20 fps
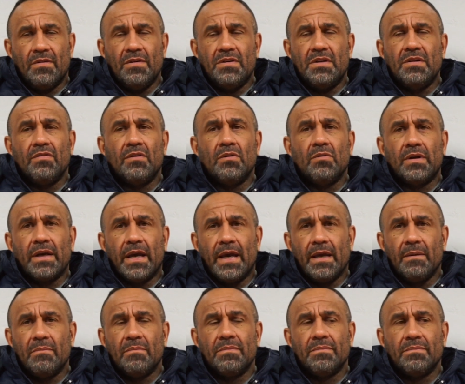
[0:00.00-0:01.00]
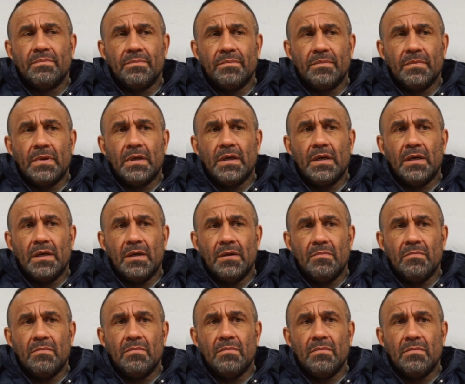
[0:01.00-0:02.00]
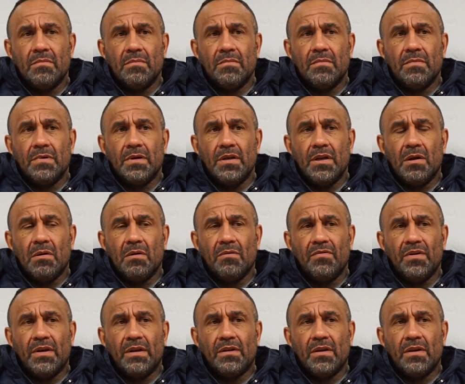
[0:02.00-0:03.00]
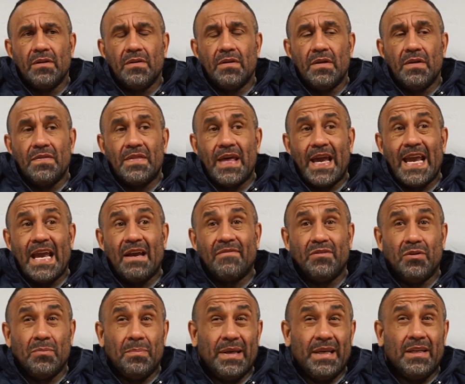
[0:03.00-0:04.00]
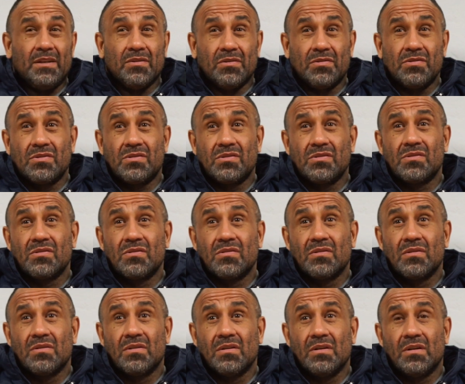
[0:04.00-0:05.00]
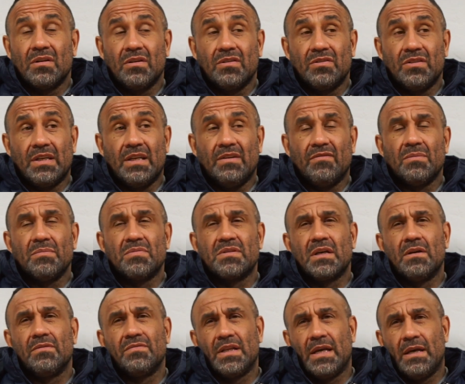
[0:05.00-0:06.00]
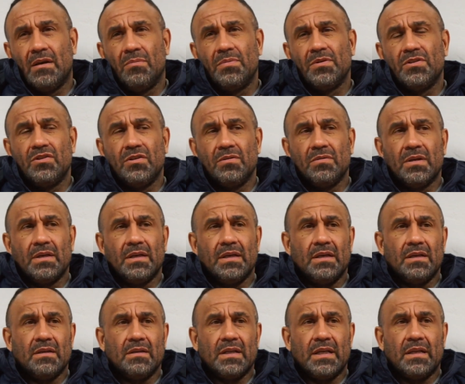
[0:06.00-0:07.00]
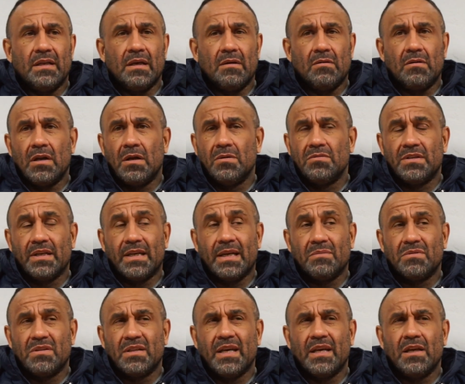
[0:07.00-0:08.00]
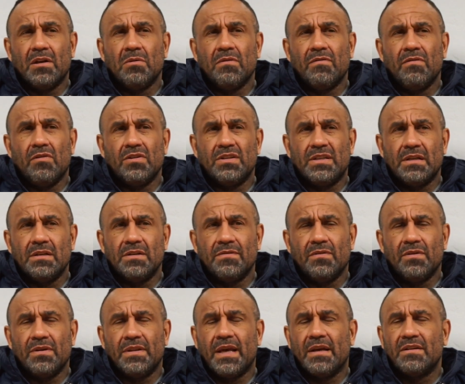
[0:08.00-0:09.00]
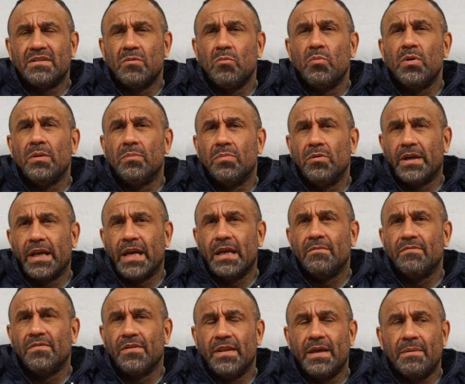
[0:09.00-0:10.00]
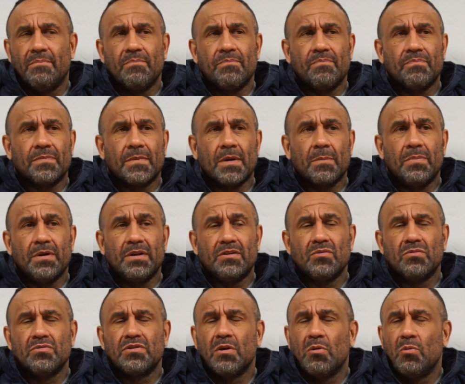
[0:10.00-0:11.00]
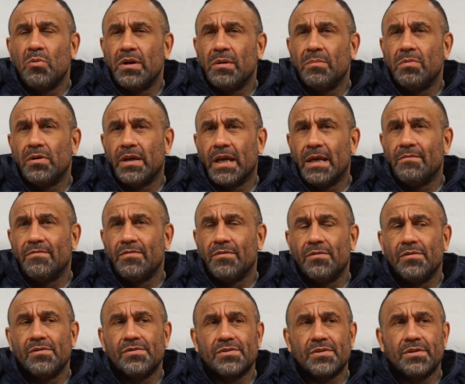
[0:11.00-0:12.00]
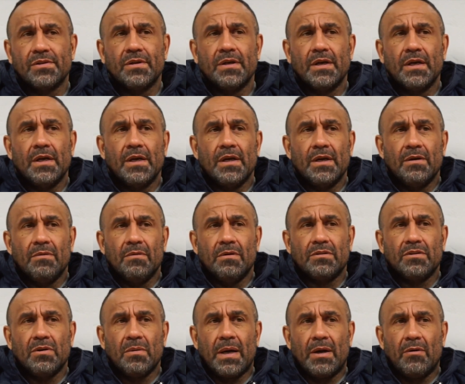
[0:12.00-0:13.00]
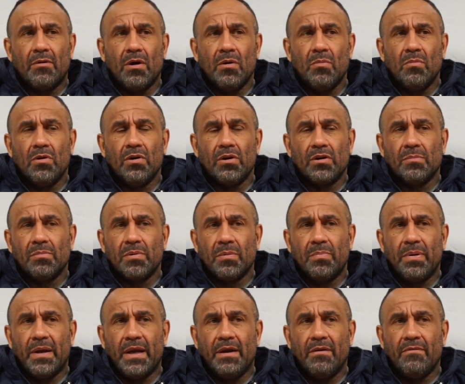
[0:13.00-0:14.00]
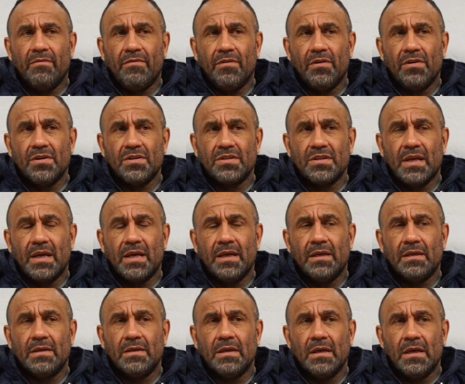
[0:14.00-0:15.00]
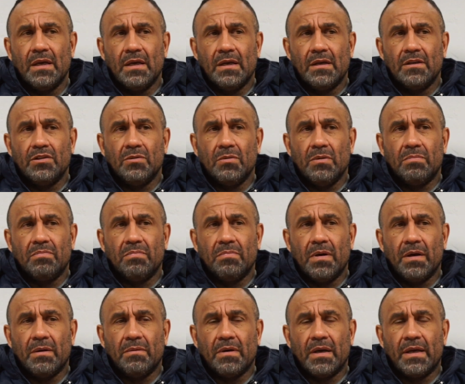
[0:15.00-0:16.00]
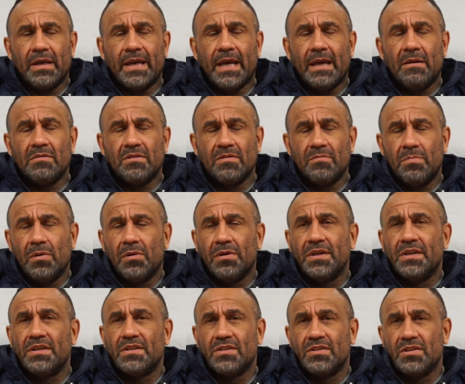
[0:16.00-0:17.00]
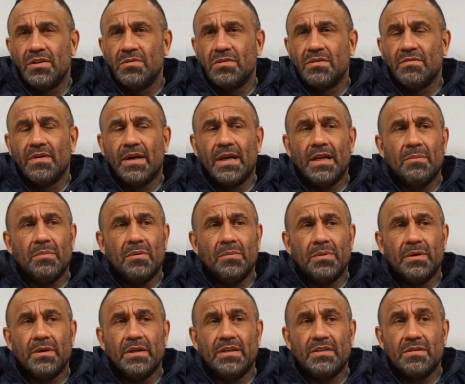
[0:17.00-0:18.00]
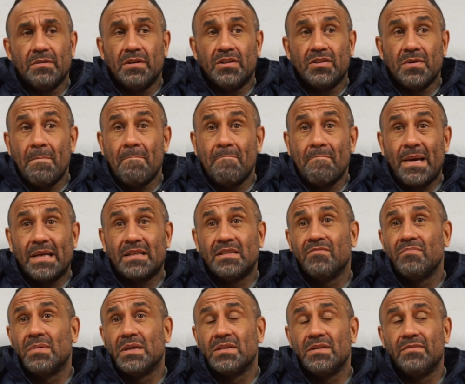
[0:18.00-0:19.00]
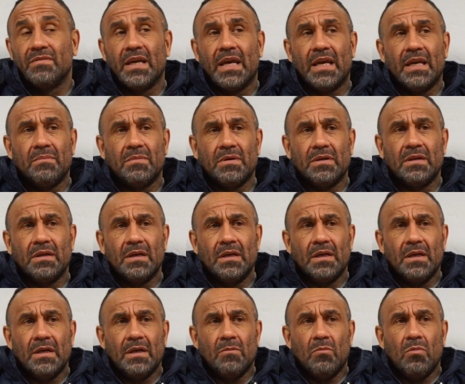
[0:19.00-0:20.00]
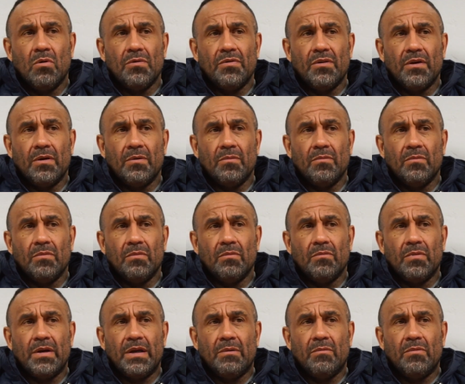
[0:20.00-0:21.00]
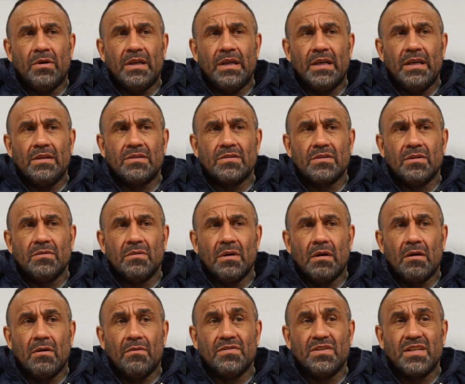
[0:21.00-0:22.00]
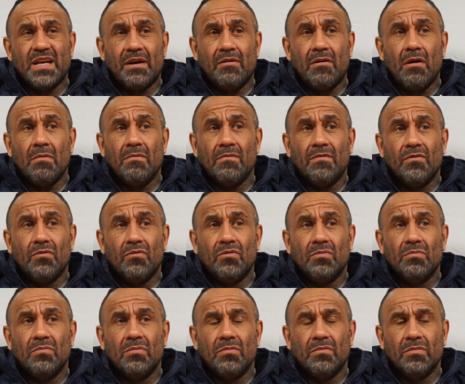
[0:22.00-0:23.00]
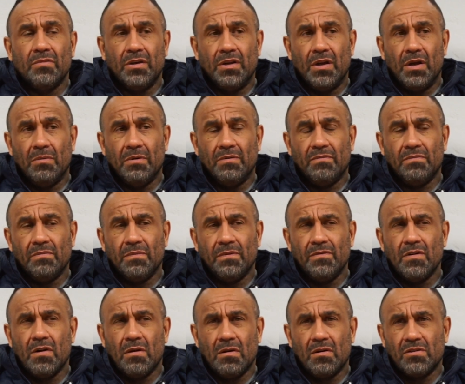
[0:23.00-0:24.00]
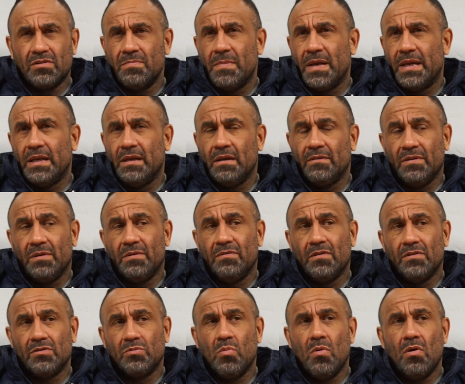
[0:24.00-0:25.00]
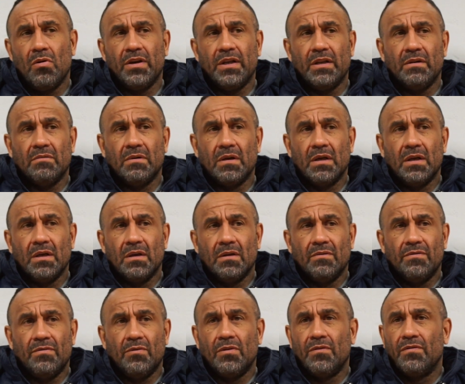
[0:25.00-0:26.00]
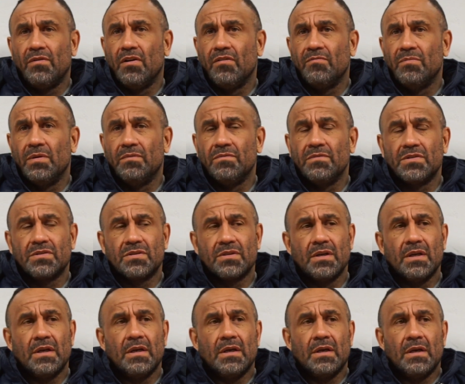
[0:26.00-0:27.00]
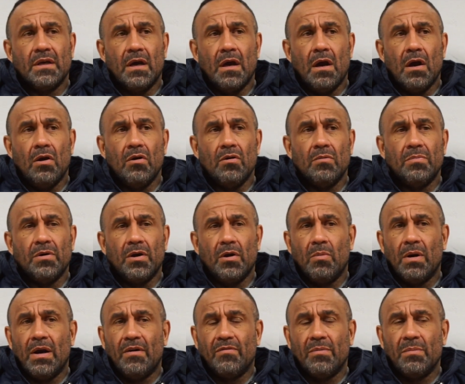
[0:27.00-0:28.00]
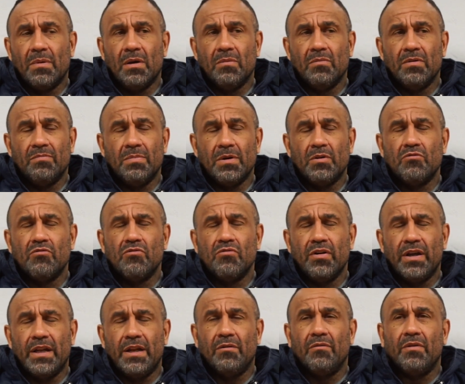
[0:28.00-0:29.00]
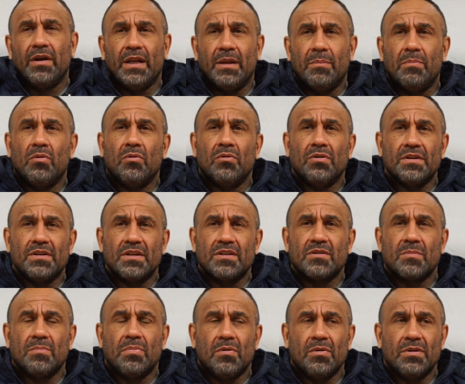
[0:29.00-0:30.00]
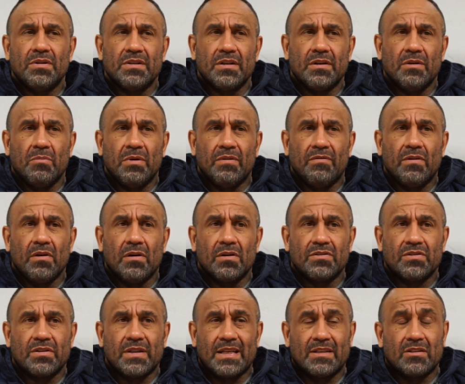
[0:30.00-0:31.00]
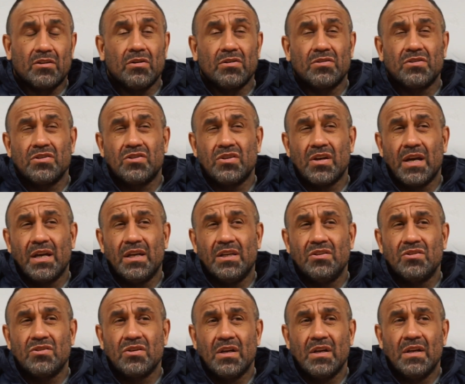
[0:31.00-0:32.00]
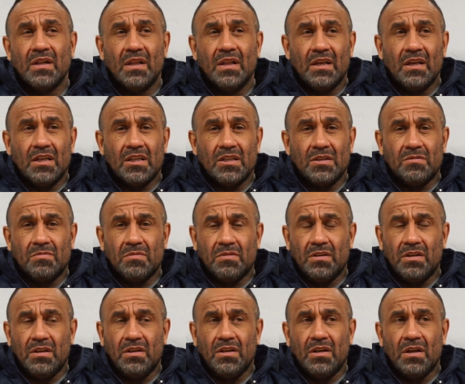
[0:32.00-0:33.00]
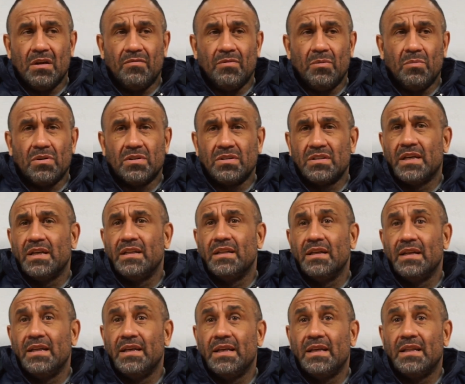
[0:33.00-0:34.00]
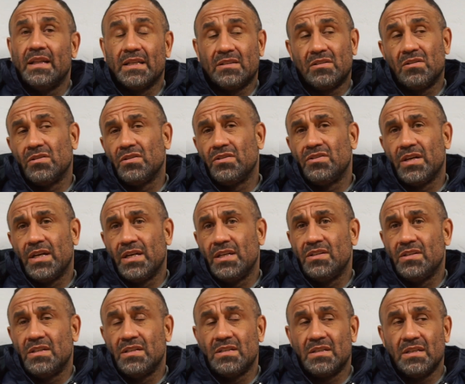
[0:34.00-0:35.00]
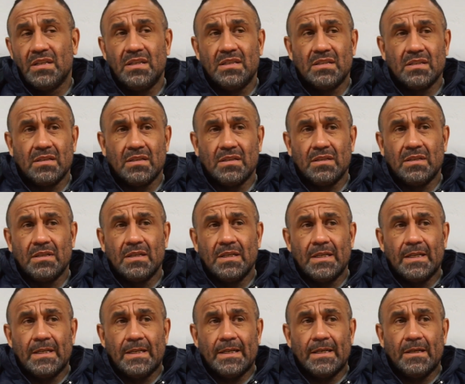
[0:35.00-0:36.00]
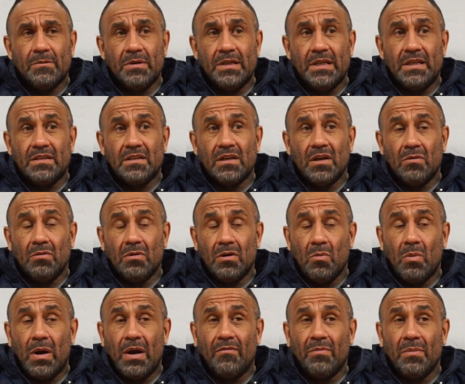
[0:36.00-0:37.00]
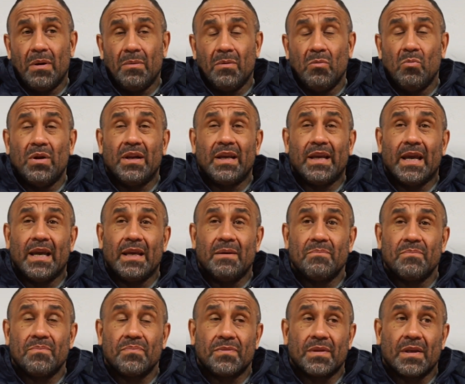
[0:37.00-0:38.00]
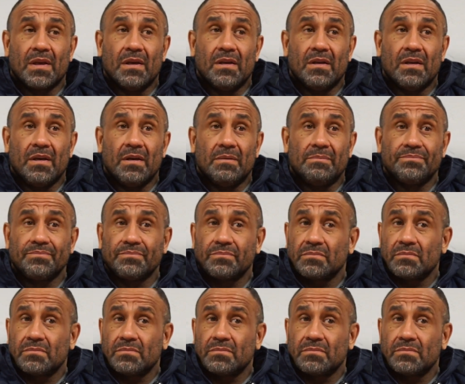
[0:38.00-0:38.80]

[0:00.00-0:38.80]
difficult game. I think that they have to beat us to give themselves that opportunity, and then they'll close the gap. So they're going to have identified that as a winnable game for them. But it's also a winnable game for us, and we'll do our own work and prepare Thursday and do a count of bodies to see who's available. But it's a massive, massive game, and one that we need to. Obviously, our own form. We've not lost many. I think we've lost 1 in 4 or 5 months at home, but away from home we've been really, really poor and disappointing, and that's got to change. If we want to stay in the league, that's got to change this season, and we need to go away from home and win a game. And